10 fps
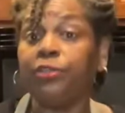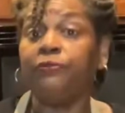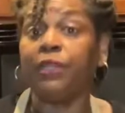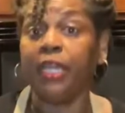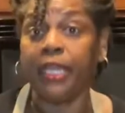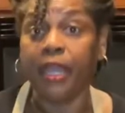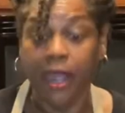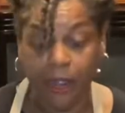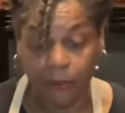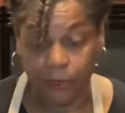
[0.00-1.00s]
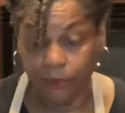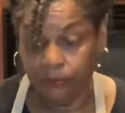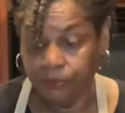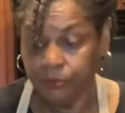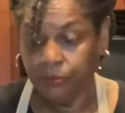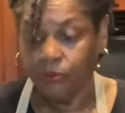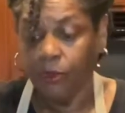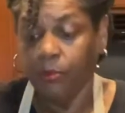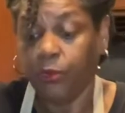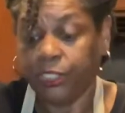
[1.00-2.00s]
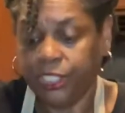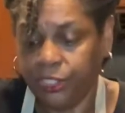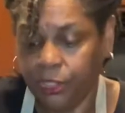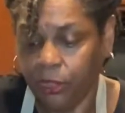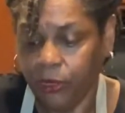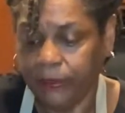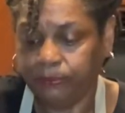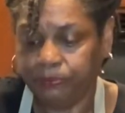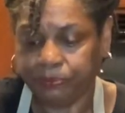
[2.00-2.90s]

to fillet our pork tenderloin.